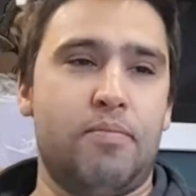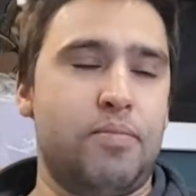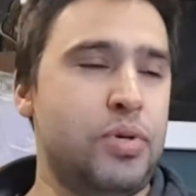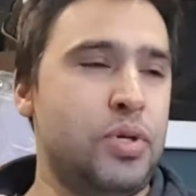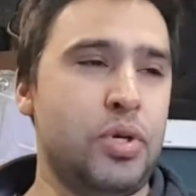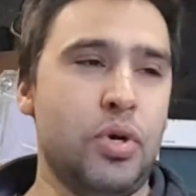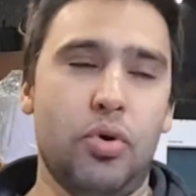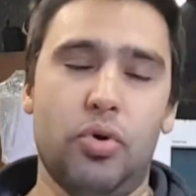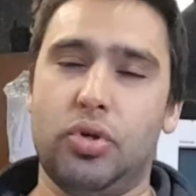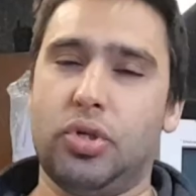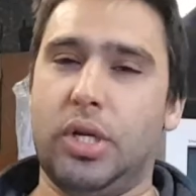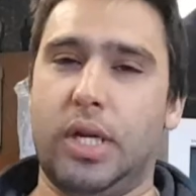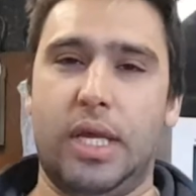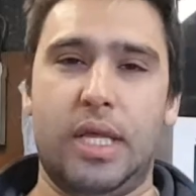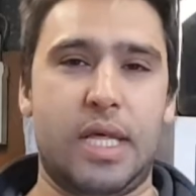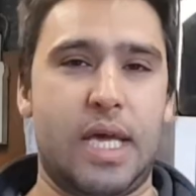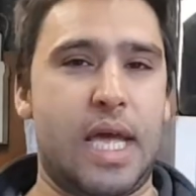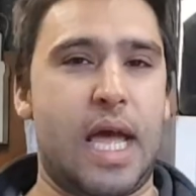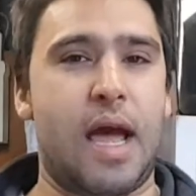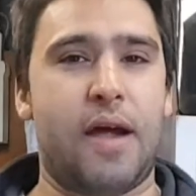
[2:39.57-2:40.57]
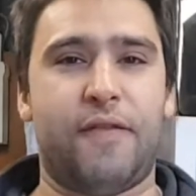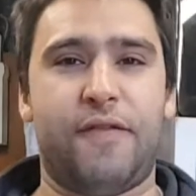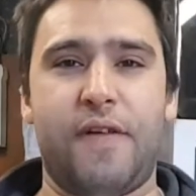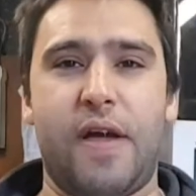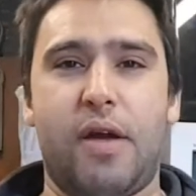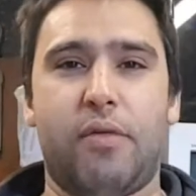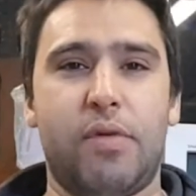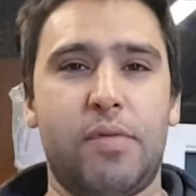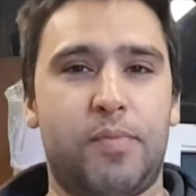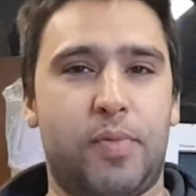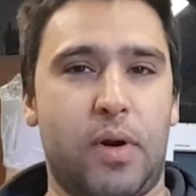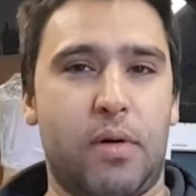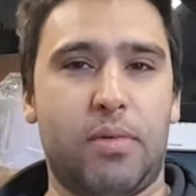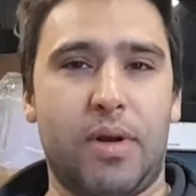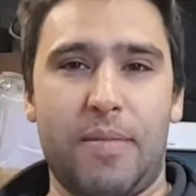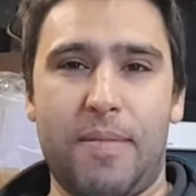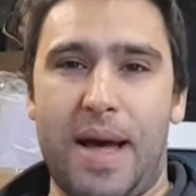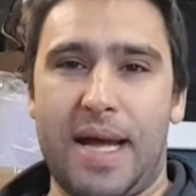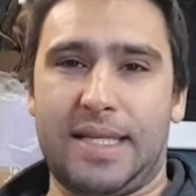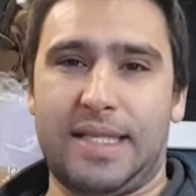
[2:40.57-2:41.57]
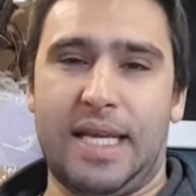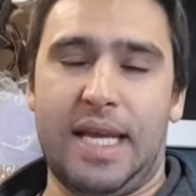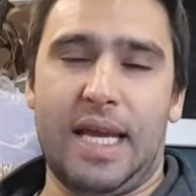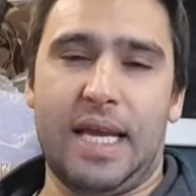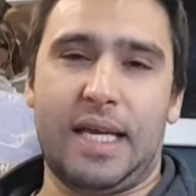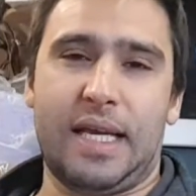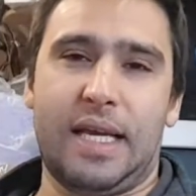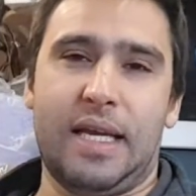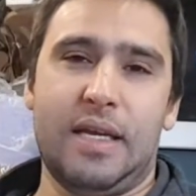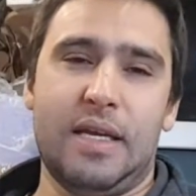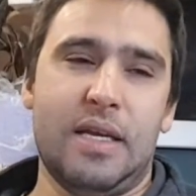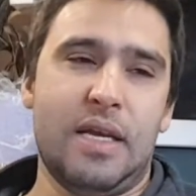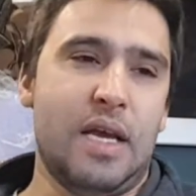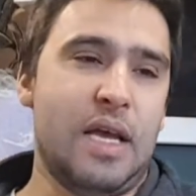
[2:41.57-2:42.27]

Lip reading: Usually they are very problematic.